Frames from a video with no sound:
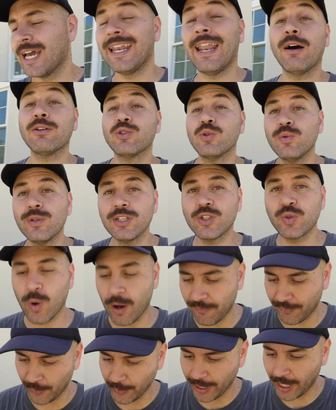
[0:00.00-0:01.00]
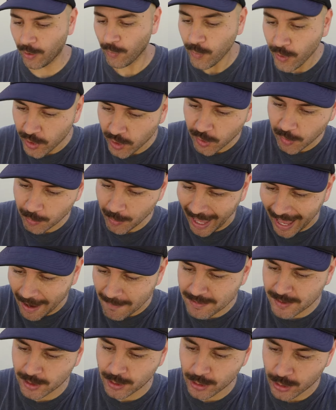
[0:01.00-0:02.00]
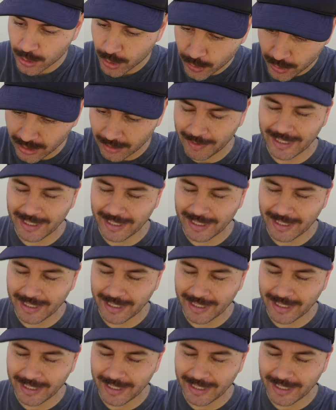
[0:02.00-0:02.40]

Now it's only 1230. I will absolutely